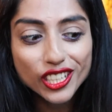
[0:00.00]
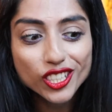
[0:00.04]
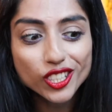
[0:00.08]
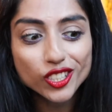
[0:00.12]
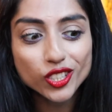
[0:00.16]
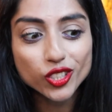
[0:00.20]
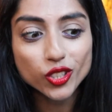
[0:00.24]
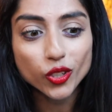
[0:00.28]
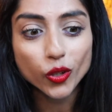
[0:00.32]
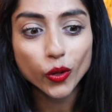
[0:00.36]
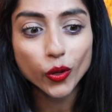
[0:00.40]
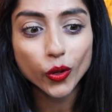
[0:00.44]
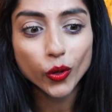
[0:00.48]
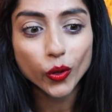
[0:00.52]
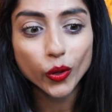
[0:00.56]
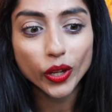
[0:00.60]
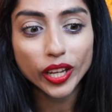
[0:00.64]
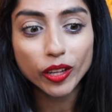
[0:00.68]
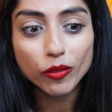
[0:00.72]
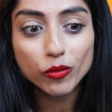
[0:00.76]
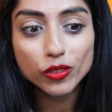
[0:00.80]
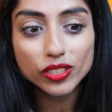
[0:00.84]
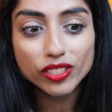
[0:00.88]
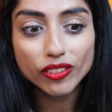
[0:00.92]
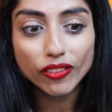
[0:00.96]
So
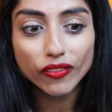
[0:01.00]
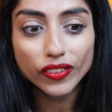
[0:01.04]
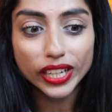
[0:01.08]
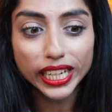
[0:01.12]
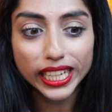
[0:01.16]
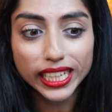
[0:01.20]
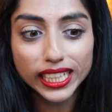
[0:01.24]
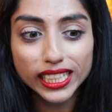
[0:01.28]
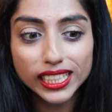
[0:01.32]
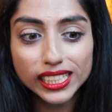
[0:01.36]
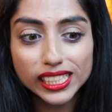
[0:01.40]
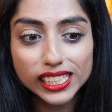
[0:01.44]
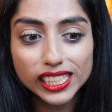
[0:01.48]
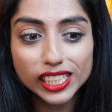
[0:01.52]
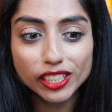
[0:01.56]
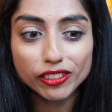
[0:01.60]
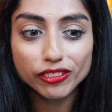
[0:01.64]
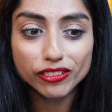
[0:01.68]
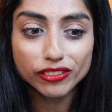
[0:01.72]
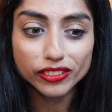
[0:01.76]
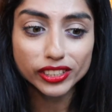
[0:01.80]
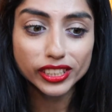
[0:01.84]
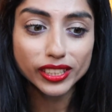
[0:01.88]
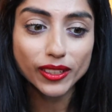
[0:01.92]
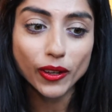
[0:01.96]
it was a very
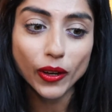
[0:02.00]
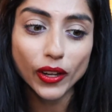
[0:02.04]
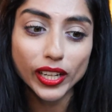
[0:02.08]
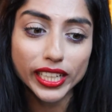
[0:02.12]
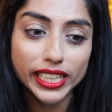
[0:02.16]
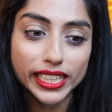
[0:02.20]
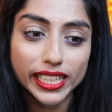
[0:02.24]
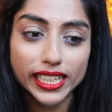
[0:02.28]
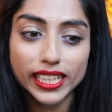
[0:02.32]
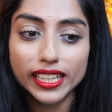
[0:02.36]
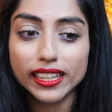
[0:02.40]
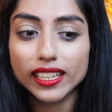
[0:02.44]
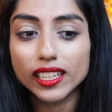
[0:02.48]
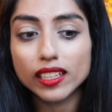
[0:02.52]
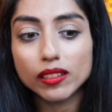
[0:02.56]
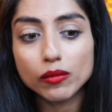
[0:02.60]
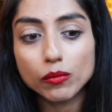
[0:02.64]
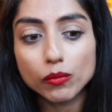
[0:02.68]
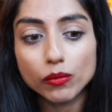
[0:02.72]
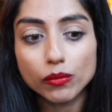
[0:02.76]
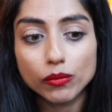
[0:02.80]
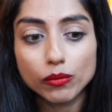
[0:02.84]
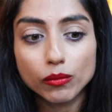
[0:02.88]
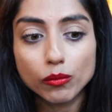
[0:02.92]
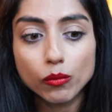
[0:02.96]
different holiday
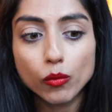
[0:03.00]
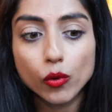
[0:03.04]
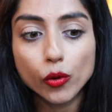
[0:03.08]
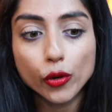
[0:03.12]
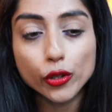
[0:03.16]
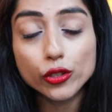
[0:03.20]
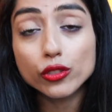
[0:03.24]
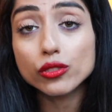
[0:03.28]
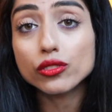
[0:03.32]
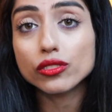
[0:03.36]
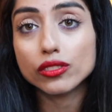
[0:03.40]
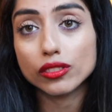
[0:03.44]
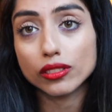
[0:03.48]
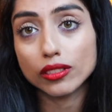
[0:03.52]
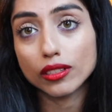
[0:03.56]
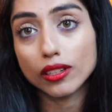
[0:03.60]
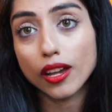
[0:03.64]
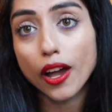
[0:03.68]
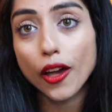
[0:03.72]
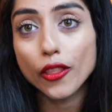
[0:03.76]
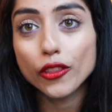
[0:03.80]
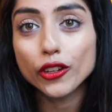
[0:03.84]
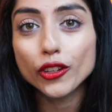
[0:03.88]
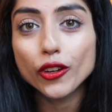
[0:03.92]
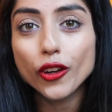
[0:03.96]
than most
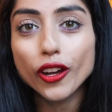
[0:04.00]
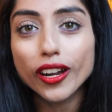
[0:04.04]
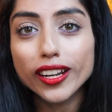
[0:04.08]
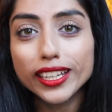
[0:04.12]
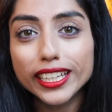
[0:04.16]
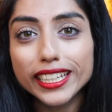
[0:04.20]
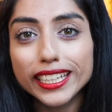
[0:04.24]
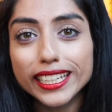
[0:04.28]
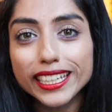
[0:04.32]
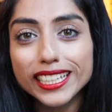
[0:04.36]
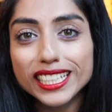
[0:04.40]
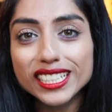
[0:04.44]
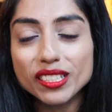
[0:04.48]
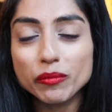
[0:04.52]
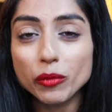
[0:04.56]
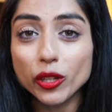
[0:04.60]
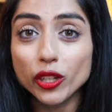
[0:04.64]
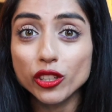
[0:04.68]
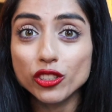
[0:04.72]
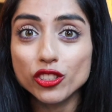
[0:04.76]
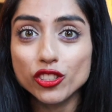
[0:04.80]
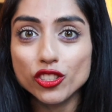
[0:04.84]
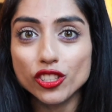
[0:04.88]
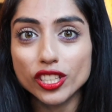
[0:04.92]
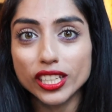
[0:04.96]
other holidays
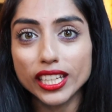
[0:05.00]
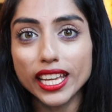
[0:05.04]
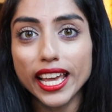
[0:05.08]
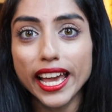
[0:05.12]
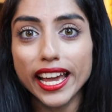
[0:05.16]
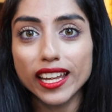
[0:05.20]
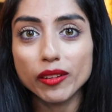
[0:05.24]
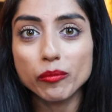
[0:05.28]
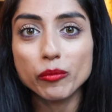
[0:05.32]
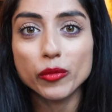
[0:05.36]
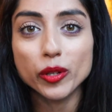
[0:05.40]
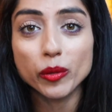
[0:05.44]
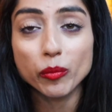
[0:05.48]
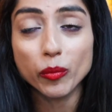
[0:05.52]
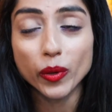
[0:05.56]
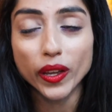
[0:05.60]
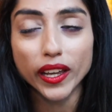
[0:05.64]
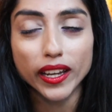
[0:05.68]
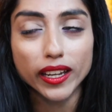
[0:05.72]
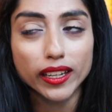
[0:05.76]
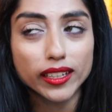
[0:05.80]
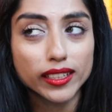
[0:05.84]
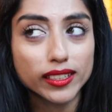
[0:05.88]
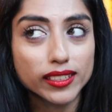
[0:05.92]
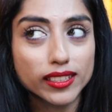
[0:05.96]
because she had
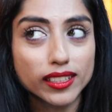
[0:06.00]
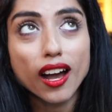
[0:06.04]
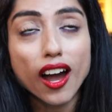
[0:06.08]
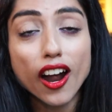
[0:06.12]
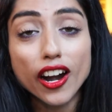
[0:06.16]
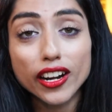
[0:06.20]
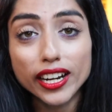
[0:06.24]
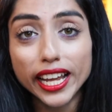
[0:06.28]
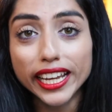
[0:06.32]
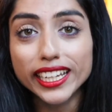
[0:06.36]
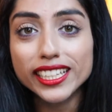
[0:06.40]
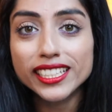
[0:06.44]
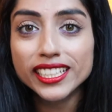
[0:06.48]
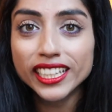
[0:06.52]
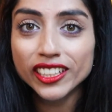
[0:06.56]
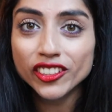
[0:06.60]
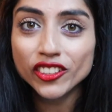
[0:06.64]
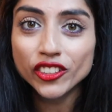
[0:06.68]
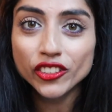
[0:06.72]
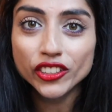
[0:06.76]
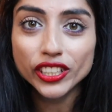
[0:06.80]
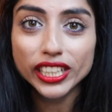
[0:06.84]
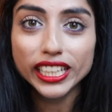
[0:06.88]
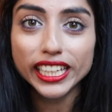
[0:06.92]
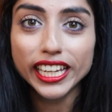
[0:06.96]
prepared our
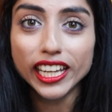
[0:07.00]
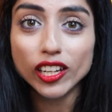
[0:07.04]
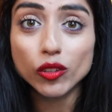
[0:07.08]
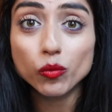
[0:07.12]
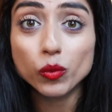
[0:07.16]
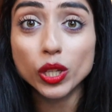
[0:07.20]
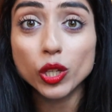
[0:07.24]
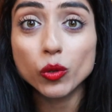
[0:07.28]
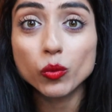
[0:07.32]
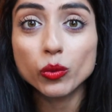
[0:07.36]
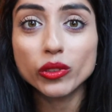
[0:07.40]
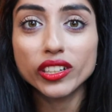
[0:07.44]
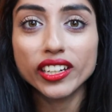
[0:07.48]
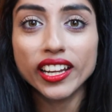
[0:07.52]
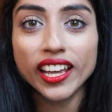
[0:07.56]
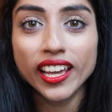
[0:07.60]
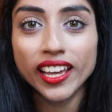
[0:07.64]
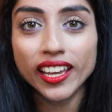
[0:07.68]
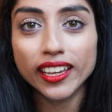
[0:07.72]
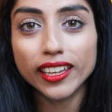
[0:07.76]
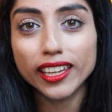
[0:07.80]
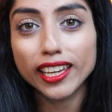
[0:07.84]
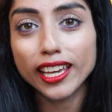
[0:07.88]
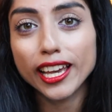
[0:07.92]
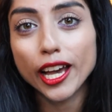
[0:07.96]
itinerary and we were
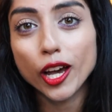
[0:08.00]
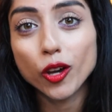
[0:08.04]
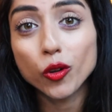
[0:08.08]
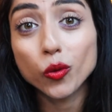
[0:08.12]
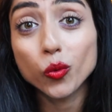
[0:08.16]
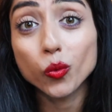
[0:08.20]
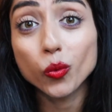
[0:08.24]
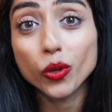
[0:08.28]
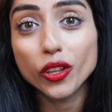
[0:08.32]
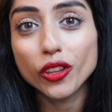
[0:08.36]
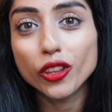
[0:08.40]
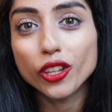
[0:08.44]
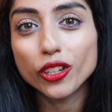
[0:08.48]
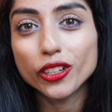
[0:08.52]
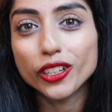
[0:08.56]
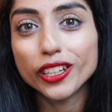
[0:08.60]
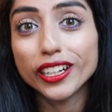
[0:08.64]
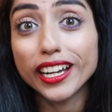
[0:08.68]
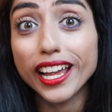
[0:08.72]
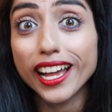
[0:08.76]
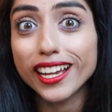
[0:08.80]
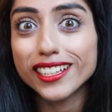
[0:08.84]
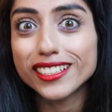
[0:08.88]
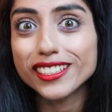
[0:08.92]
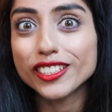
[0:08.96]
hanging out with her
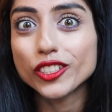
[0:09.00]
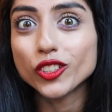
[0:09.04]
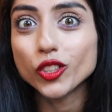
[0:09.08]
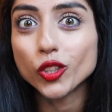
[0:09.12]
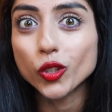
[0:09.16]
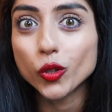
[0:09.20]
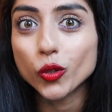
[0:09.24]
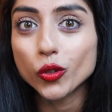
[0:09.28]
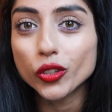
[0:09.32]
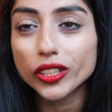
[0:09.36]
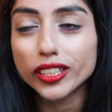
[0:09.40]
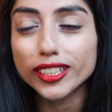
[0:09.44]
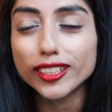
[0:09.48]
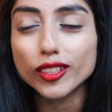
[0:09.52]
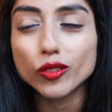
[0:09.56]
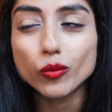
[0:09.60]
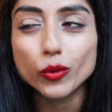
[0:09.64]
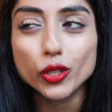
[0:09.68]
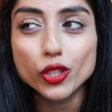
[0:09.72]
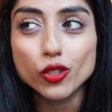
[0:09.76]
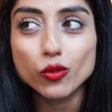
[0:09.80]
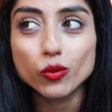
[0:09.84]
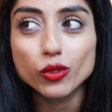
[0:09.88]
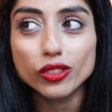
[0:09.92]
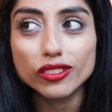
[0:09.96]
as a local,
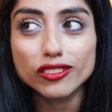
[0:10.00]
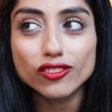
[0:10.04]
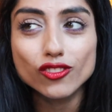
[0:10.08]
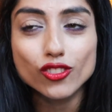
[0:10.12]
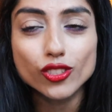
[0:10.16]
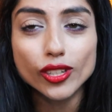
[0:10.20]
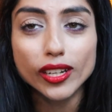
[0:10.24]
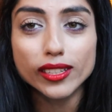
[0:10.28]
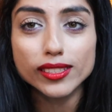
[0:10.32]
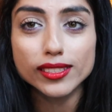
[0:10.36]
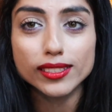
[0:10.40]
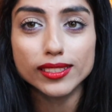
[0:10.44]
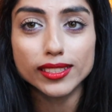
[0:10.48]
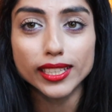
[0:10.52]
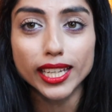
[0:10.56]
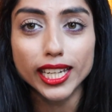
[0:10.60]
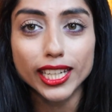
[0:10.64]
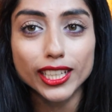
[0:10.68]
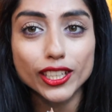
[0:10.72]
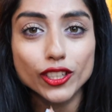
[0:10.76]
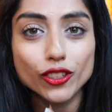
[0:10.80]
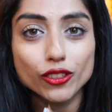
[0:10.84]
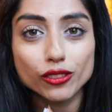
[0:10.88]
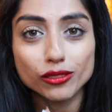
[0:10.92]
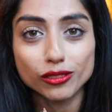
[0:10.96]
which was just
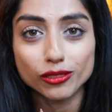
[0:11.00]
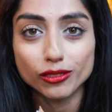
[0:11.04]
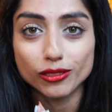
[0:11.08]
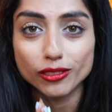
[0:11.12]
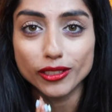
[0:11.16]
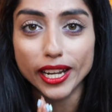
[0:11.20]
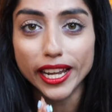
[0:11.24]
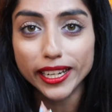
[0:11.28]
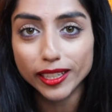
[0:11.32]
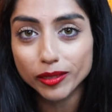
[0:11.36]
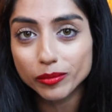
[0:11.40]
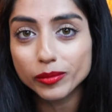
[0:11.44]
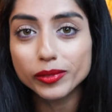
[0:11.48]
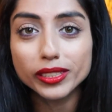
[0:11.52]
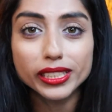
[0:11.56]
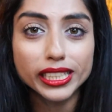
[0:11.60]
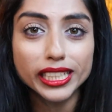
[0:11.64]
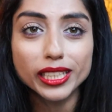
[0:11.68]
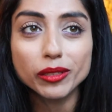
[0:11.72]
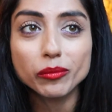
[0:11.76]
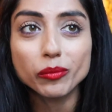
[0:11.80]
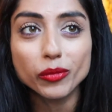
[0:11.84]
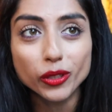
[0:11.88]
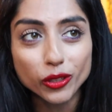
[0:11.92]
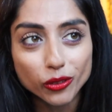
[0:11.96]

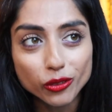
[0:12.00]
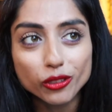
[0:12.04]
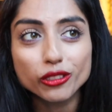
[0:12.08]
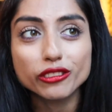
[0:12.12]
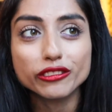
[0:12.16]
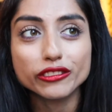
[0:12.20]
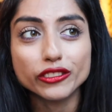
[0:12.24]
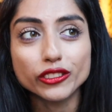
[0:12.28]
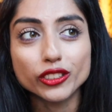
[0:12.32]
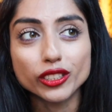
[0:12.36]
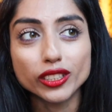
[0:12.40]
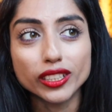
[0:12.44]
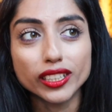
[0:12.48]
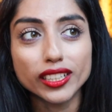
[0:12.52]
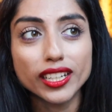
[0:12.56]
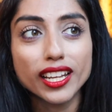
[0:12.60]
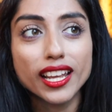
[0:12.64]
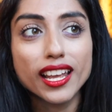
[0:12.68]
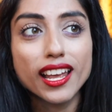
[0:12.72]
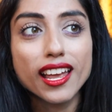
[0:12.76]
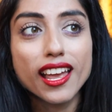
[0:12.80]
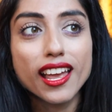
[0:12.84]
incredibly beautiful.